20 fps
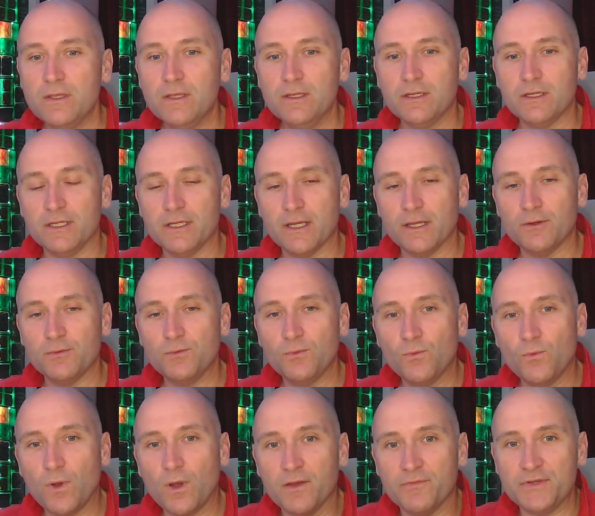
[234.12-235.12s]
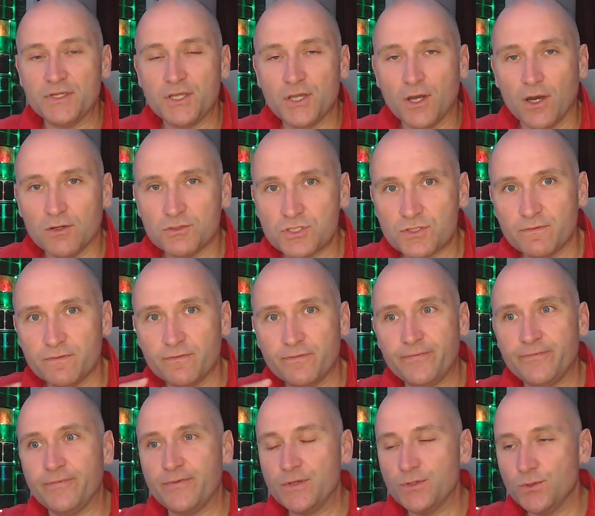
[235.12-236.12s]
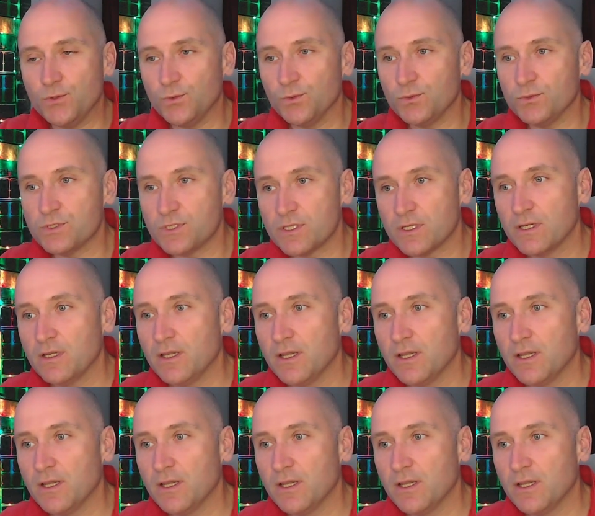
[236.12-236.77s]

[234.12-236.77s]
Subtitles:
You know, have you got food?